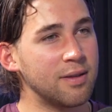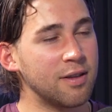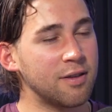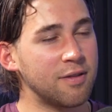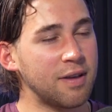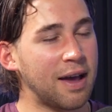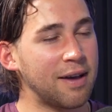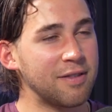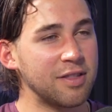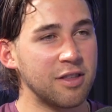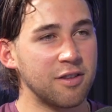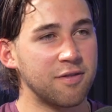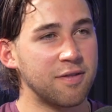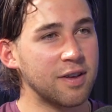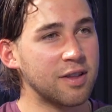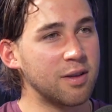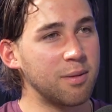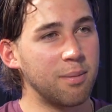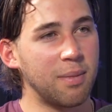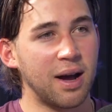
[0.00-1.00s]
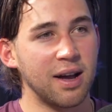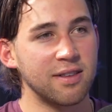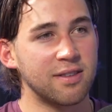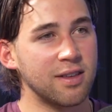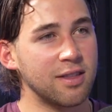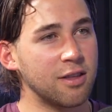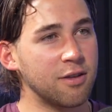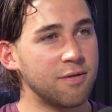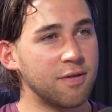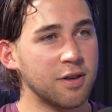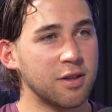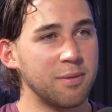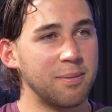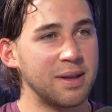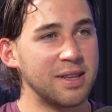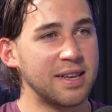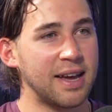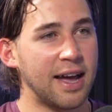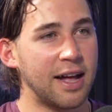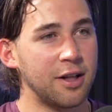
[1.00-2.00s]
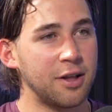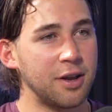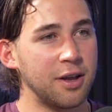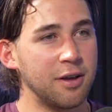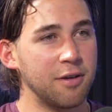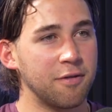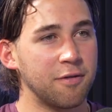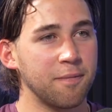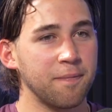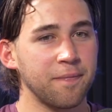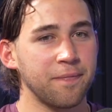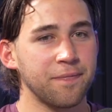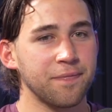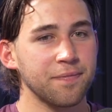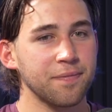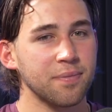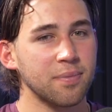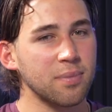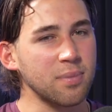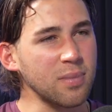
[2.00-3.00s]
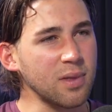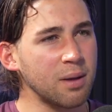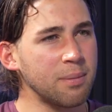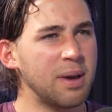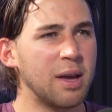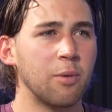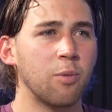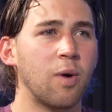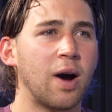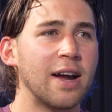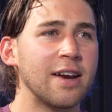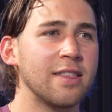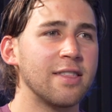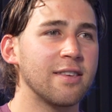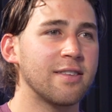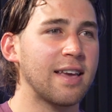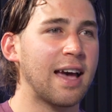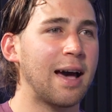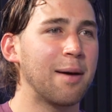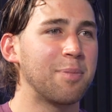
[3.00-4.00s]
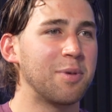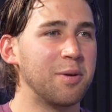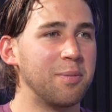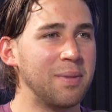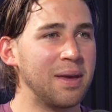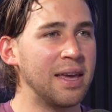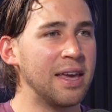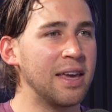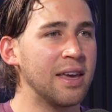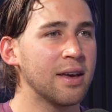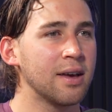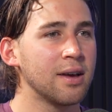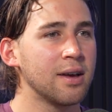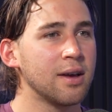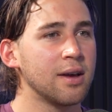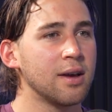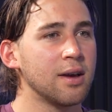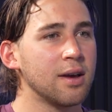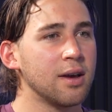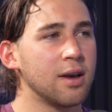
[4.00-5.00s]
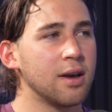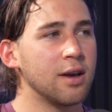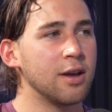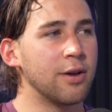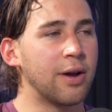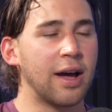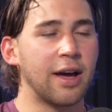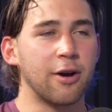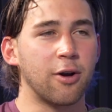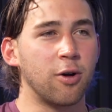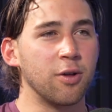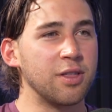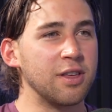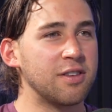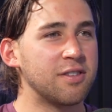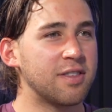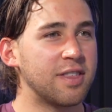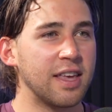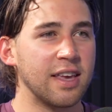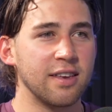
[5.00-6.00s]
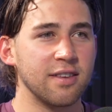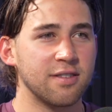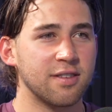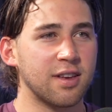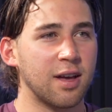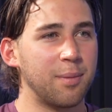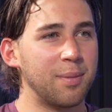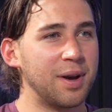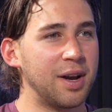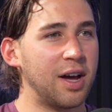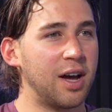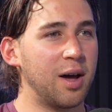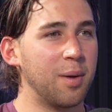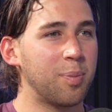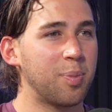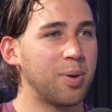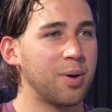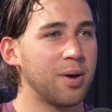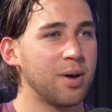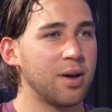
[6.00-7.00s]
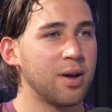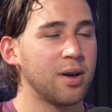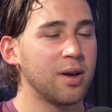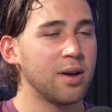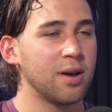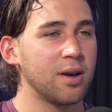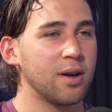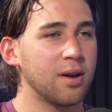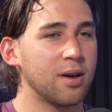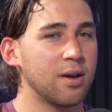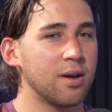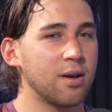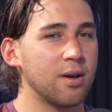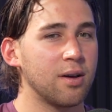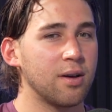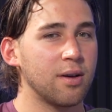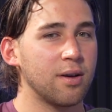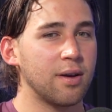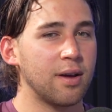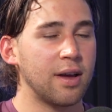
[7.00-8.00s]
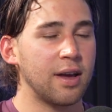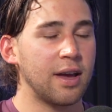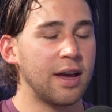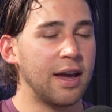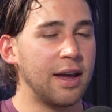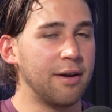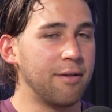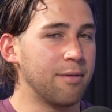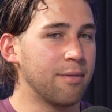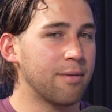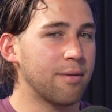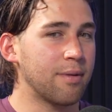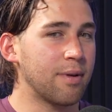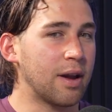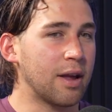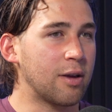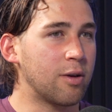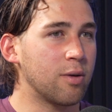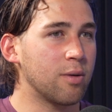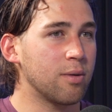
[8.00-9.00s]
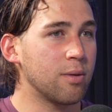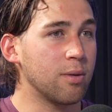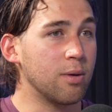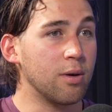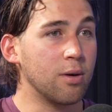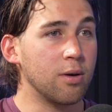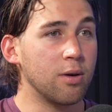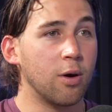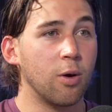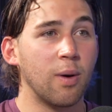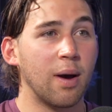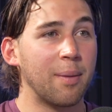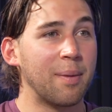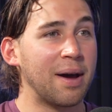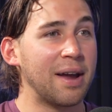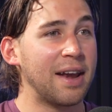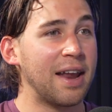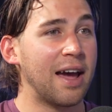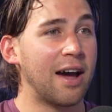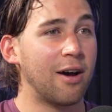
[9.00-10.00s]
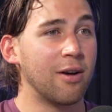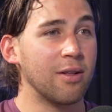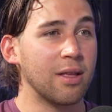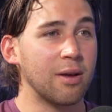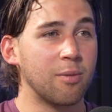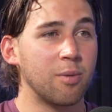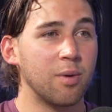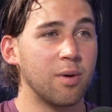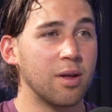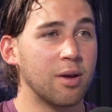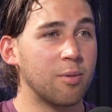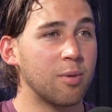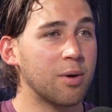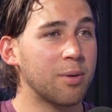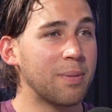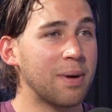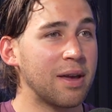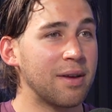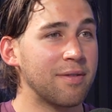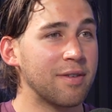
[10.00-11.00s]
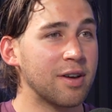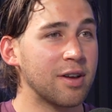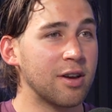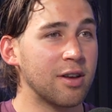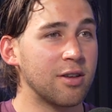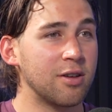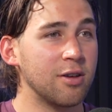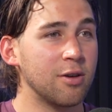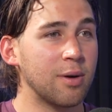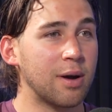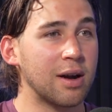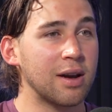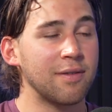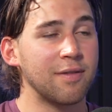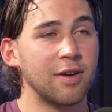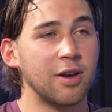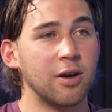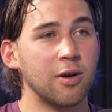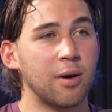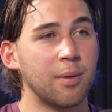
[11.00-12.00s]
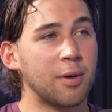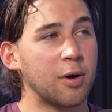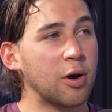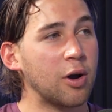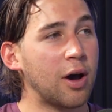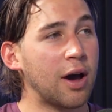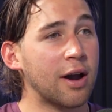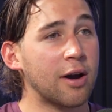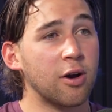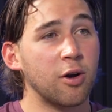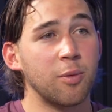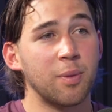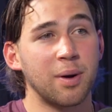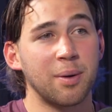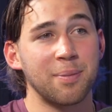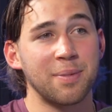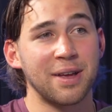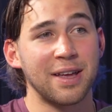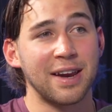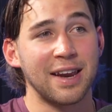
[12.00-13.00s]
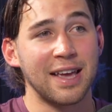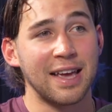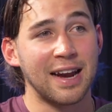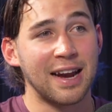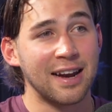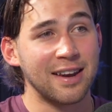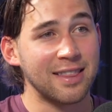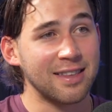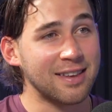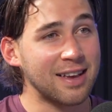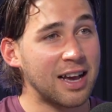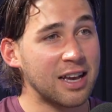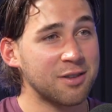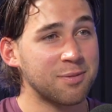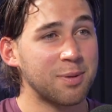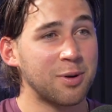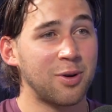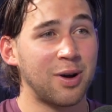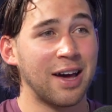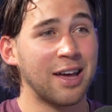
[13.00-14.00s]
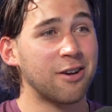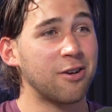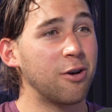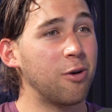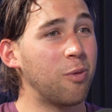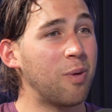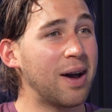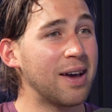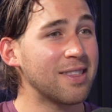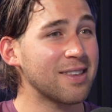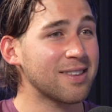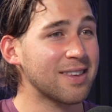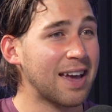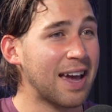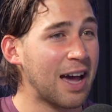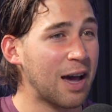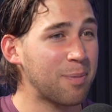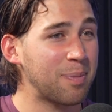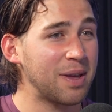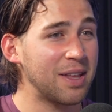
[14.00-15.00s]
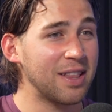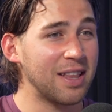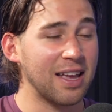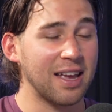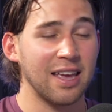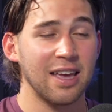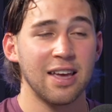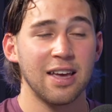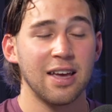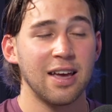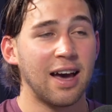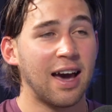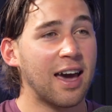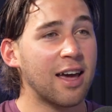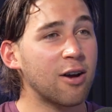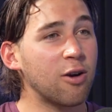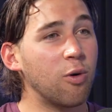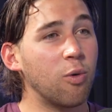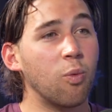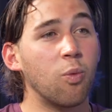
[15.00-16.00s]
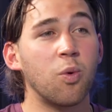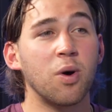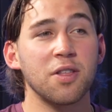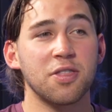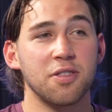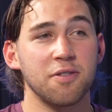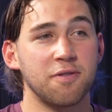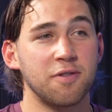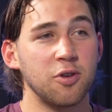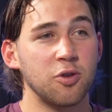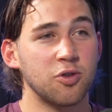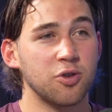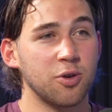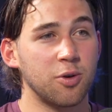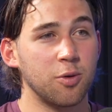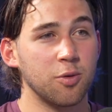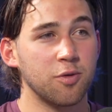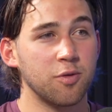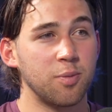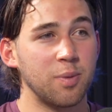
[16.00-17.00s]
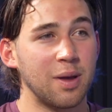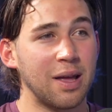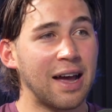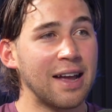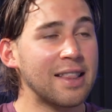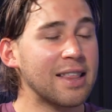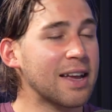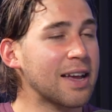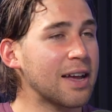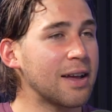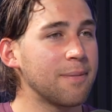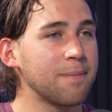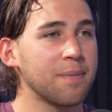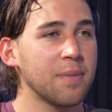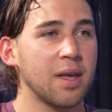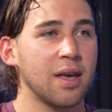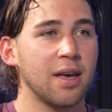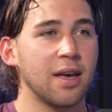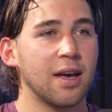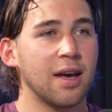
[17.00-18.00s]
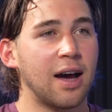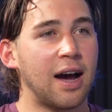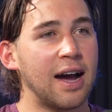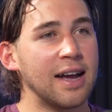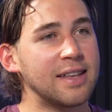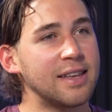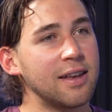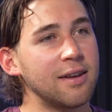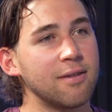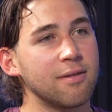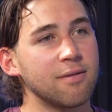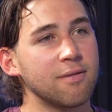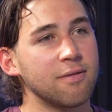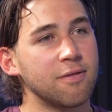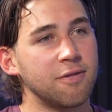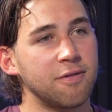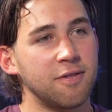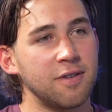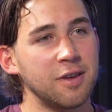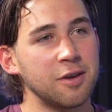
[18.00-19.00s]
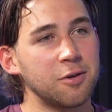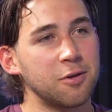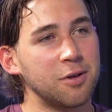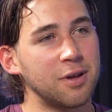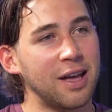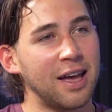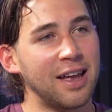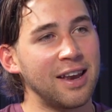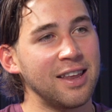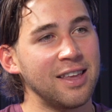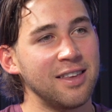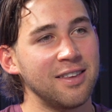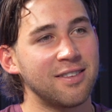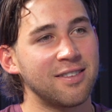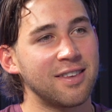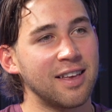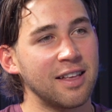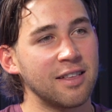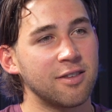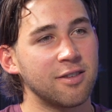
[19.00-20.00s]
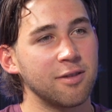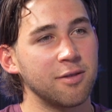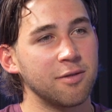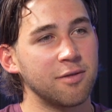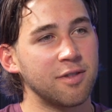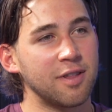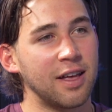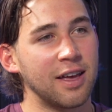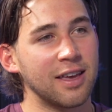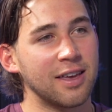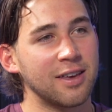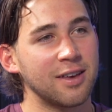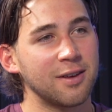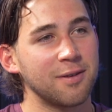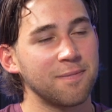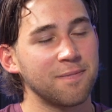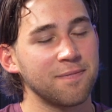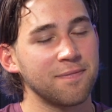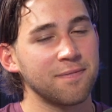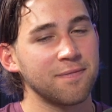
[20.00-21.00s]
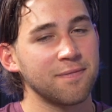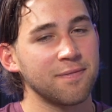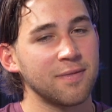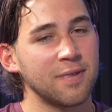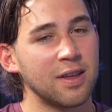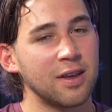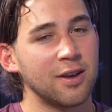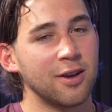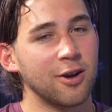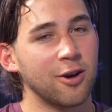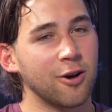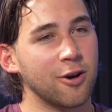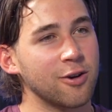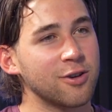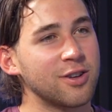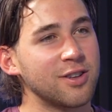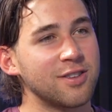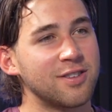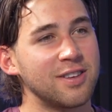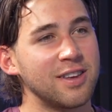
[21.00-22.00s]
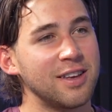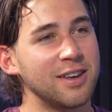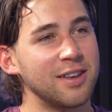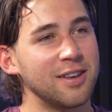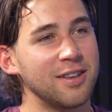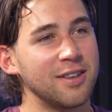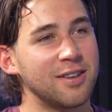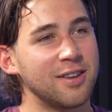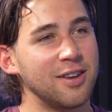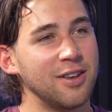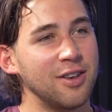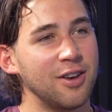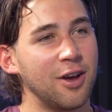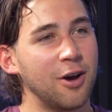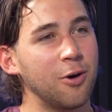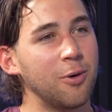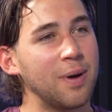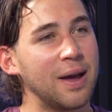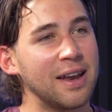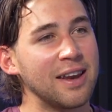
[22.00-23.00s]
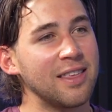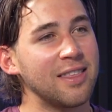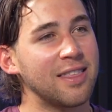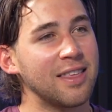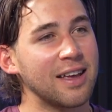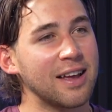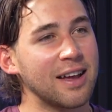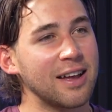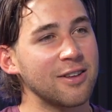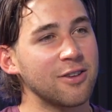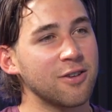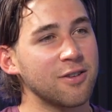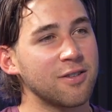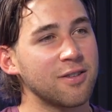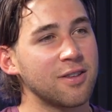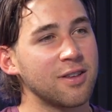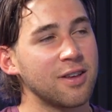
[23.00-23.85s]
having this victim mindset, this victim mentality of, man, why did this happen to me? I had all these things coming up, and like, who am I now? Like what am I even gonna do? I don't even know. I don't know when I'm gonna get out of this hospital. I don't know why this happened. Like, I don't know what the future holds for me. I didn't feel any sense of like urgency to know anything. I just